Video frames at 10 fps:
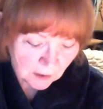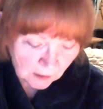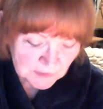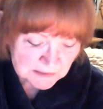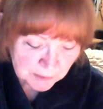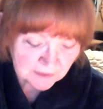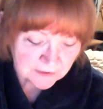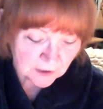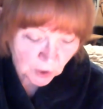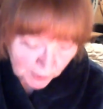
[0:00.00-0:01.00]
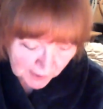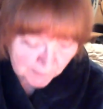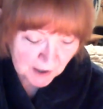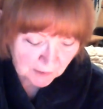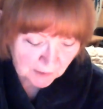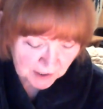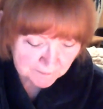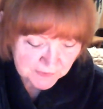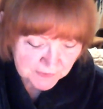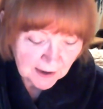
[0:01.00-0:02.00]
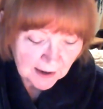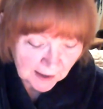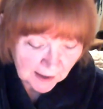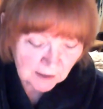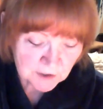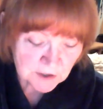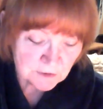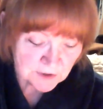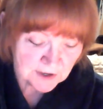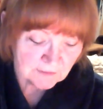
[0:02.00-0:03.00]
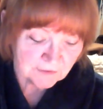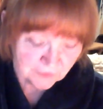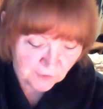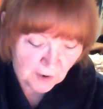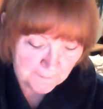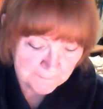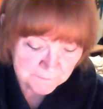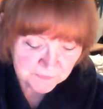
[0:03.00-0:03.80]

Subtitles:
always bugged the crap out of me. How do you get from